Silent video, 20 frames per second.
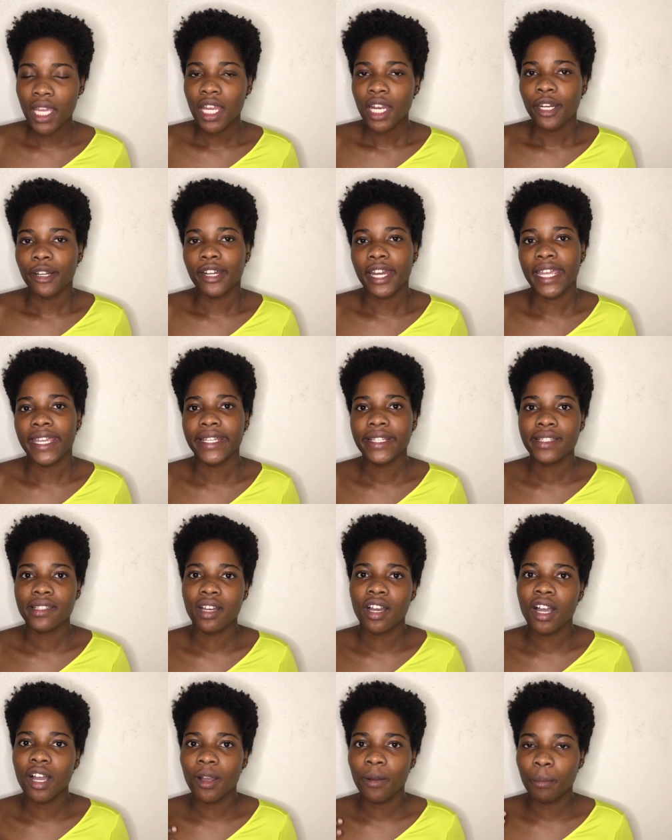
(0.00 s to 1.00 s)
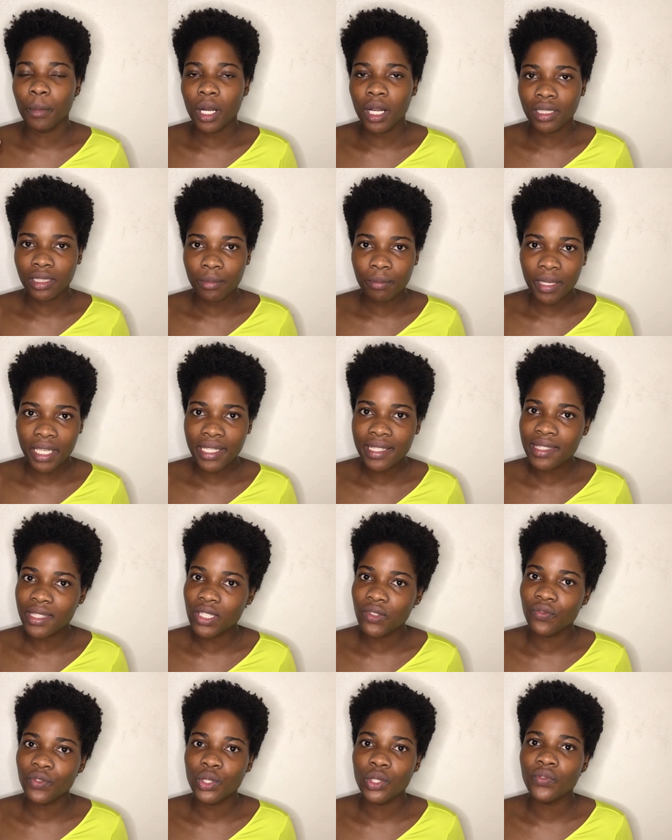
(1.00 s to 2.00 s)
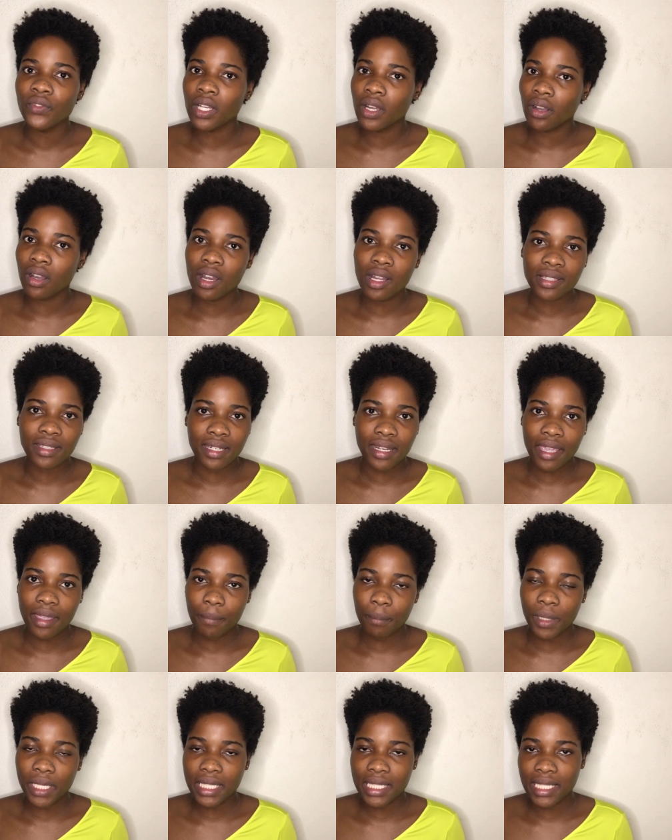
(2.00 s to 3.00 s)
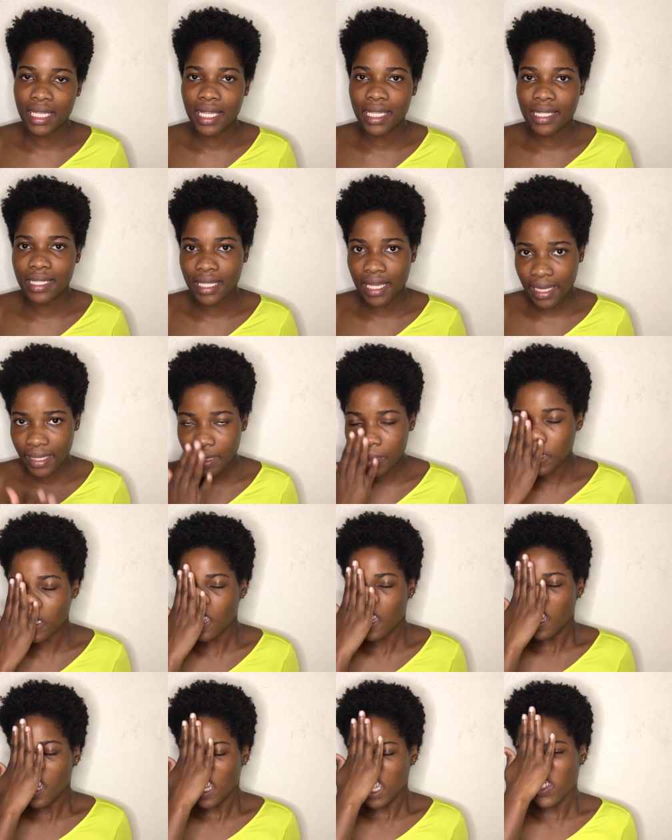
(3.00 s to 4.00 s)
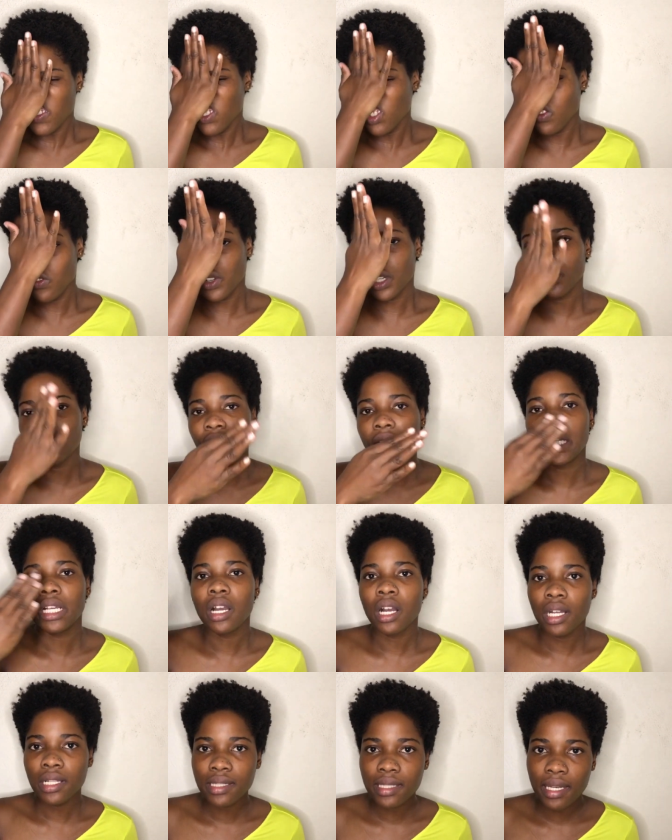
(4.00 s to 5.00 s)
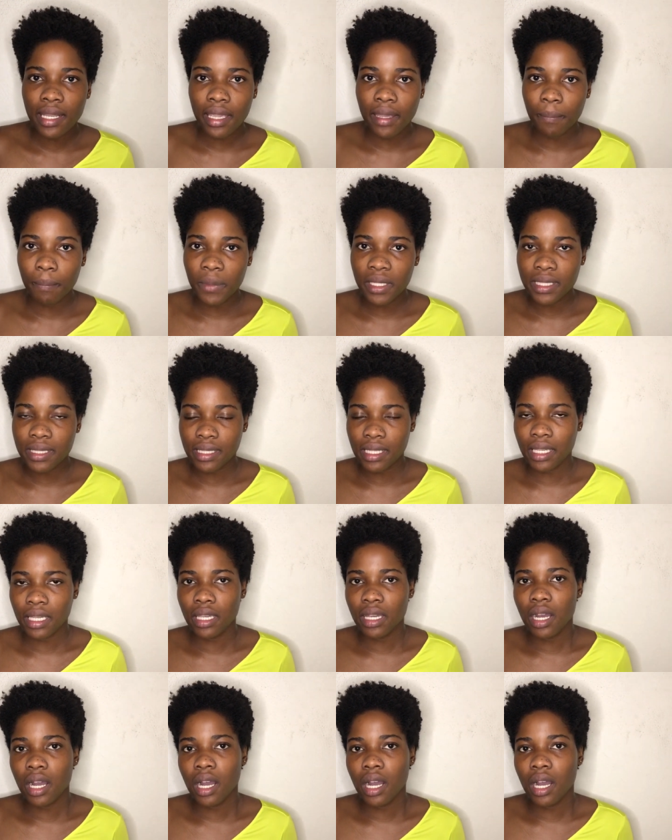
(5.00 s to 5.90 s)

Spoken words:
right? All the best if you've not gone to the embassy as yet. If you've already gone to the embassy